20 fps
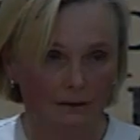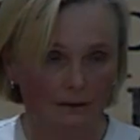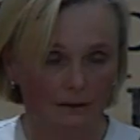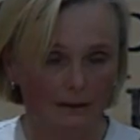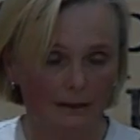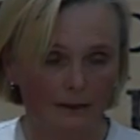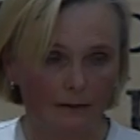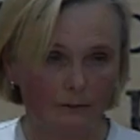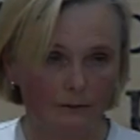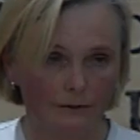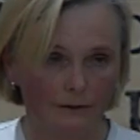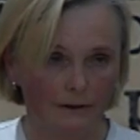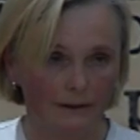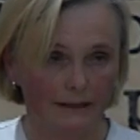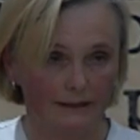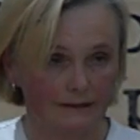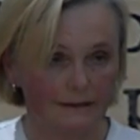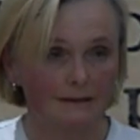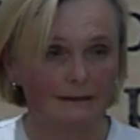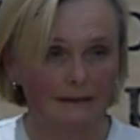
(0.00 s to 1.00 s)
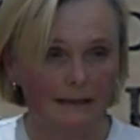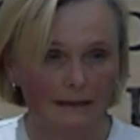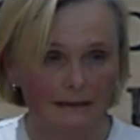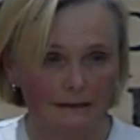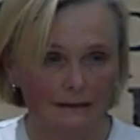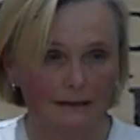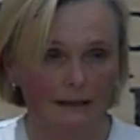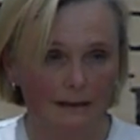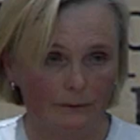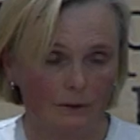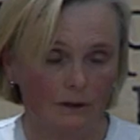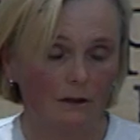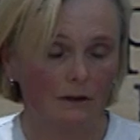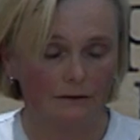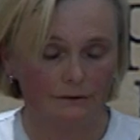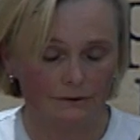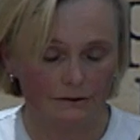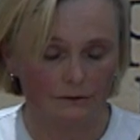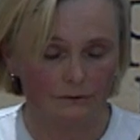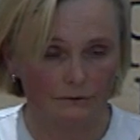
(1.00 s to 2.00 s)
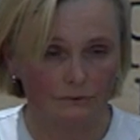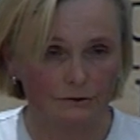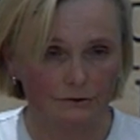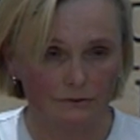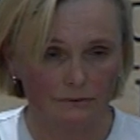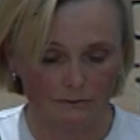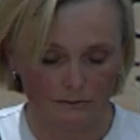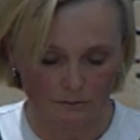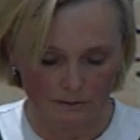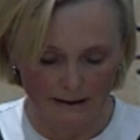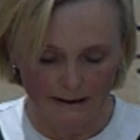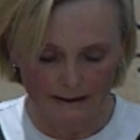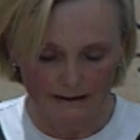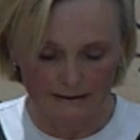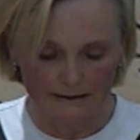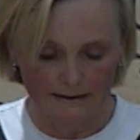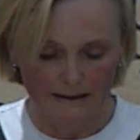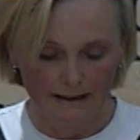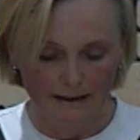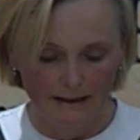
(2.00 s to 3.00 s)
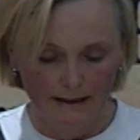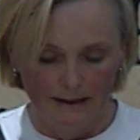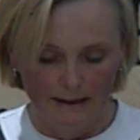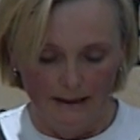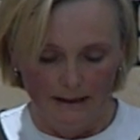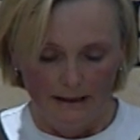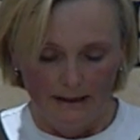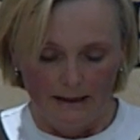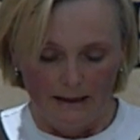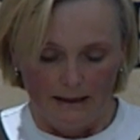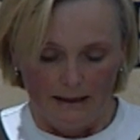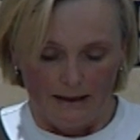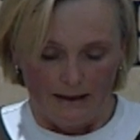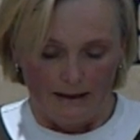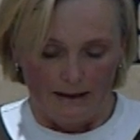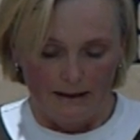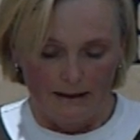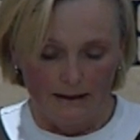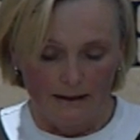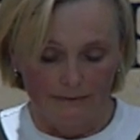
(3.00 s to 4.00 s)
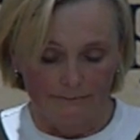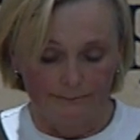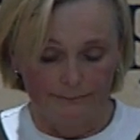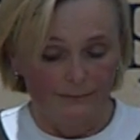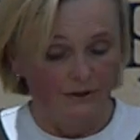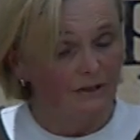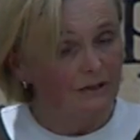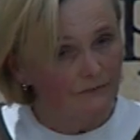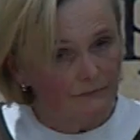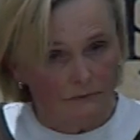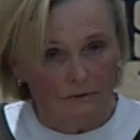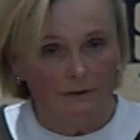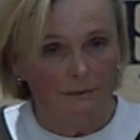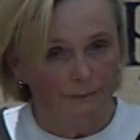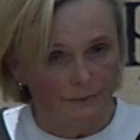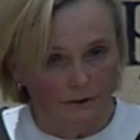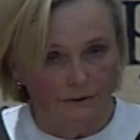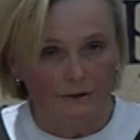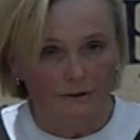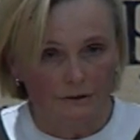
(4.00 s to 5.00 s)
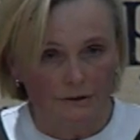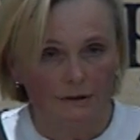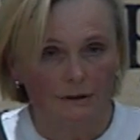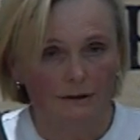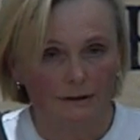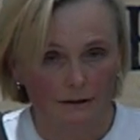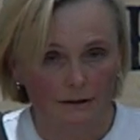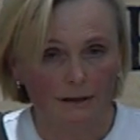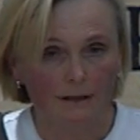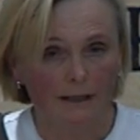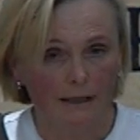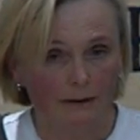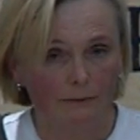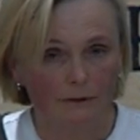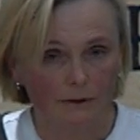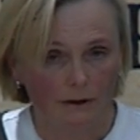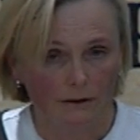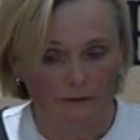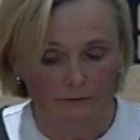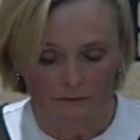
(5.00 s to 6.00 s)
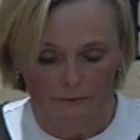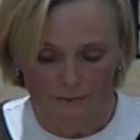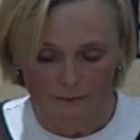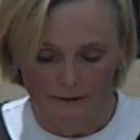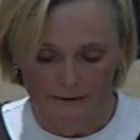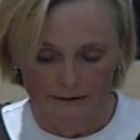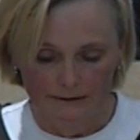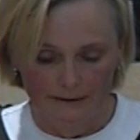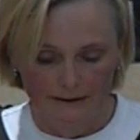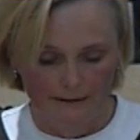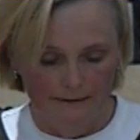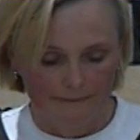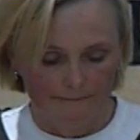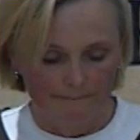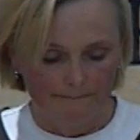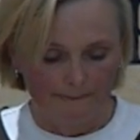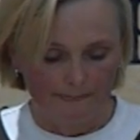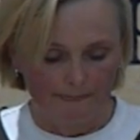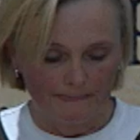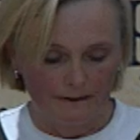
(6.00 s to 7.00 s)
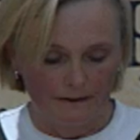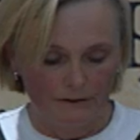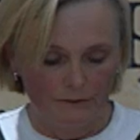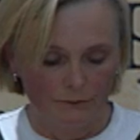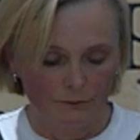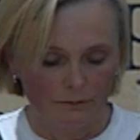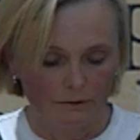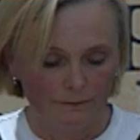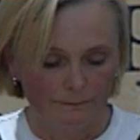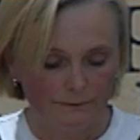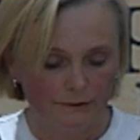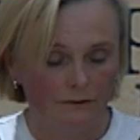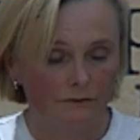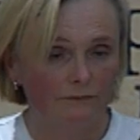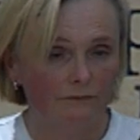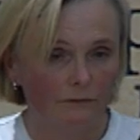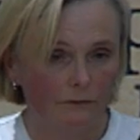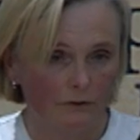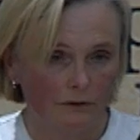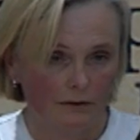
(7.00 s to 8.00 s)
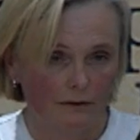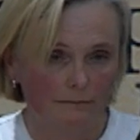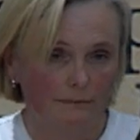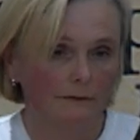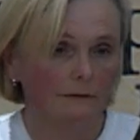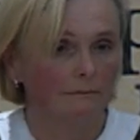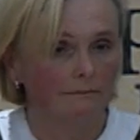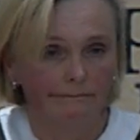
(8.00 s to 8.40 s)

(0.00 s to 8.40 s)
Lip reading: in exercising our constitutional rights, peacefully petitioning our government, you will be informed,